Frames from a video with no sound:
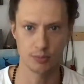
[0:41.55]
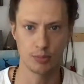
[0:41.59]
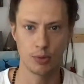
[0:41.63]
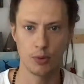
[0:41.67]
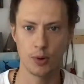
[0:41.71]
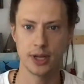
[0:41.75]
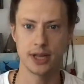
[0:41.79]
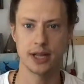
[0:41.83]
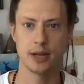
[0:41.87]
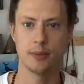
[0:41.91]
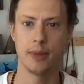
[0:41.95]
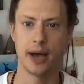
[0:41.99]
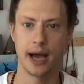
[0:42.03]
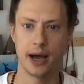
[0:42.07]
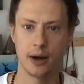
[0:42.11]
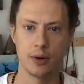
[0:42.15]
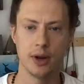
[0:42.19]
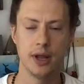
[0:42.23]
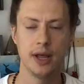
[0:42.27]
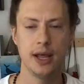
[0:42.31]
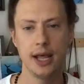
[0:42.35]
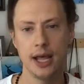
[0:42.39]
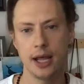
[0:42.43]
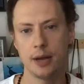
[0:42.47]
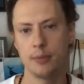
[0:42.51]
point them out
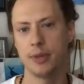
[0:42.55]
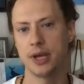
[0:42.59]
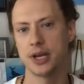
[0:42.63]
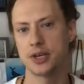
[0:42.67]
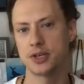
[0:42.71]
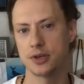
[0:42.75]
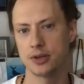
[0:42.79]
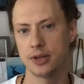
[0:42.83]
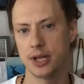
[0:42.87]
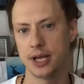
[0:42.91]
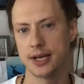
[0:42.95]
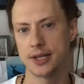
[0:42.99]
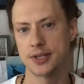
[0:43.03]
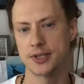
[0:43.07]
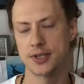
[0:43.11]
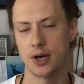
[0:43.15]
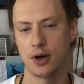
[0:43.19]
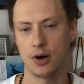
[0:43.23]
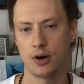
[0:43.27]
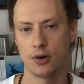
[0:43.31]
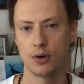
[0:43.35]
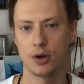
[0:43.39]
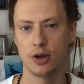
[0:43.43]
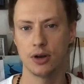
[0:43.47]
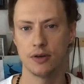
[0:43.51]
and make sure that it's
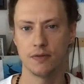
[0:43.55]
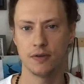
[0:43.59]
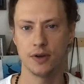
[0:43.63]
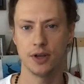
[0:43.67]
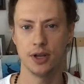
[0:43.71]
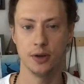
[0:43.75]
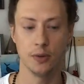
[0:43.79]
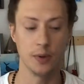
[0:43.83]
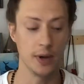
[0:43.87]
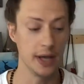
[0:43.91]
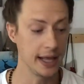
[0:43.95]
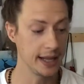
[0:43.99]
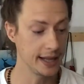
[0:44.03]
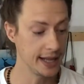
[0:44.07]
all good for you.